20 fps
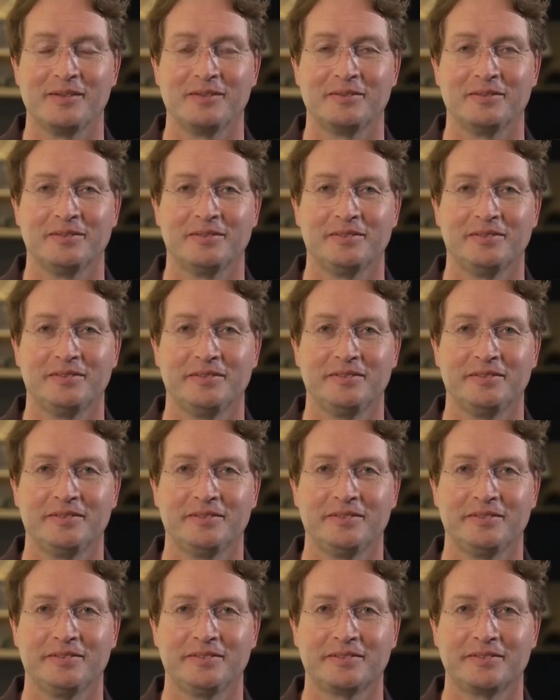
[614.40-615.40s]

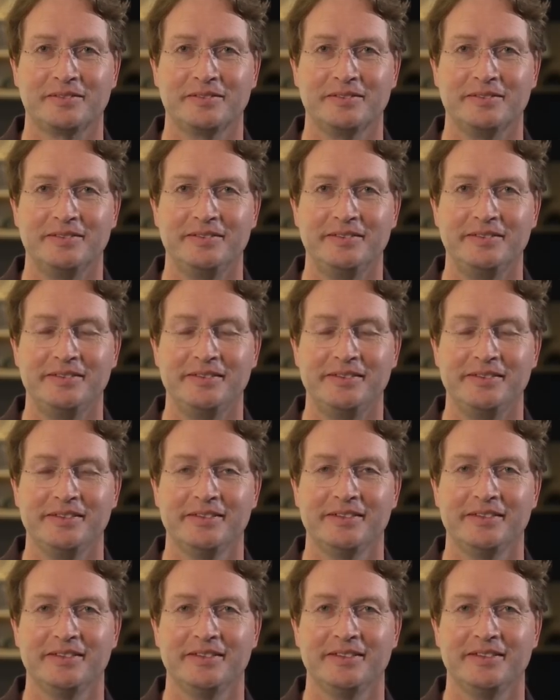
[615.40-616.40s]

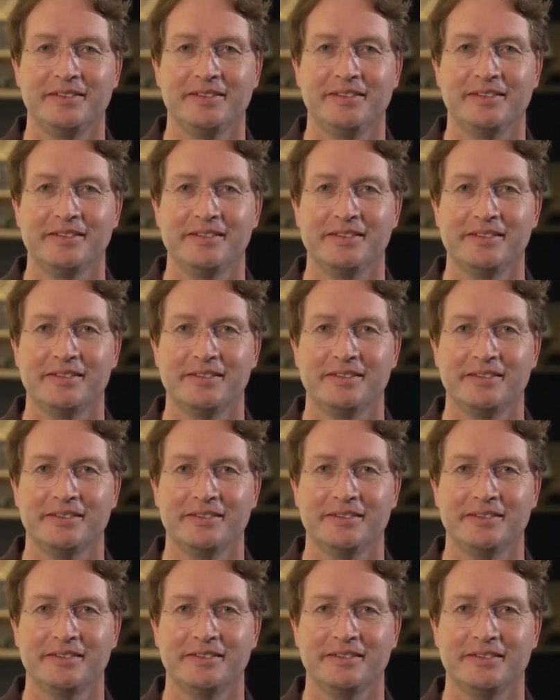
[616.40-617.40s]

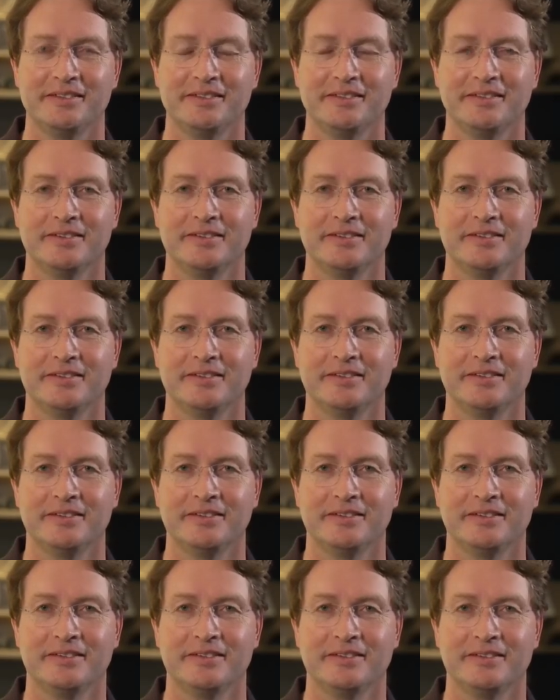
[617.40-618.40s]

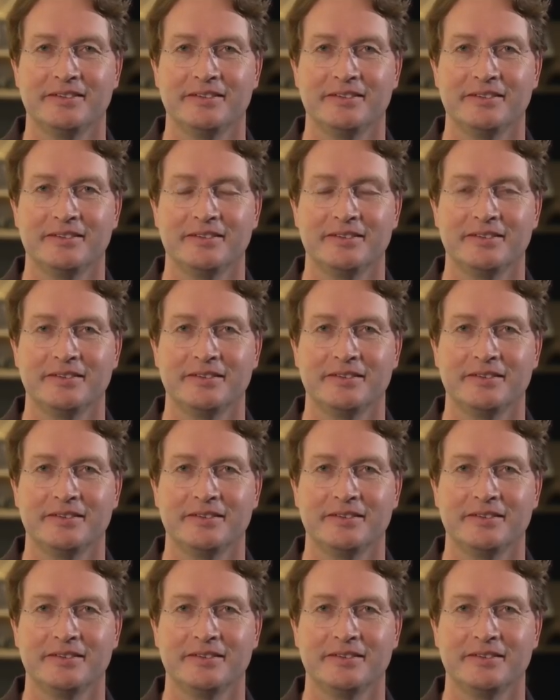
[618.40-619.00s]
This person isn't speaking.